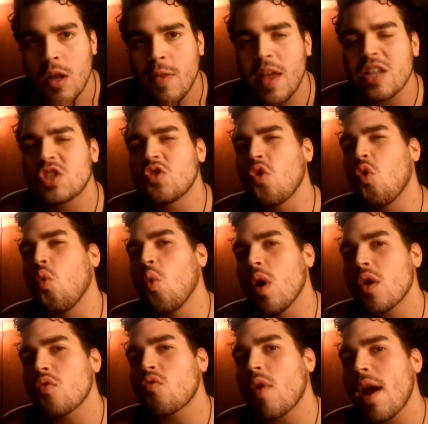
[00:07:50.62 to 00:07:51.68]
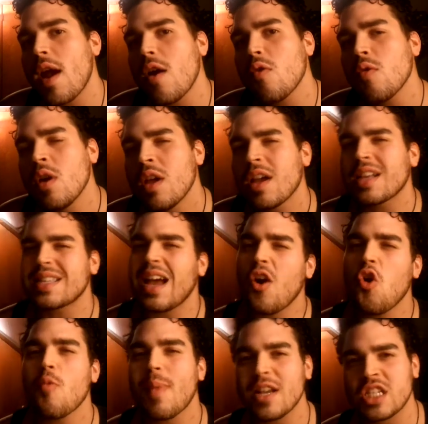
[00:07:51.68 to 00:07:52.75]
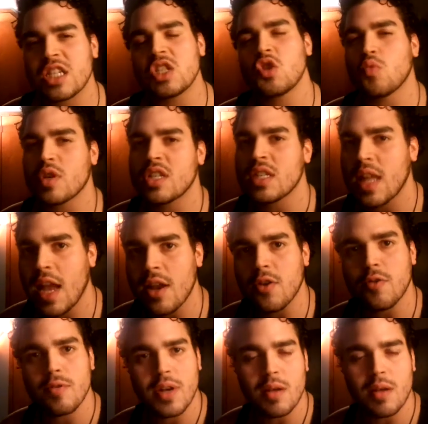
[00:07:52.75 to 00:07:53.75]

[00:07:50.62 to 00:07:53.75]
That's the one round, because I hold my shit to a standard.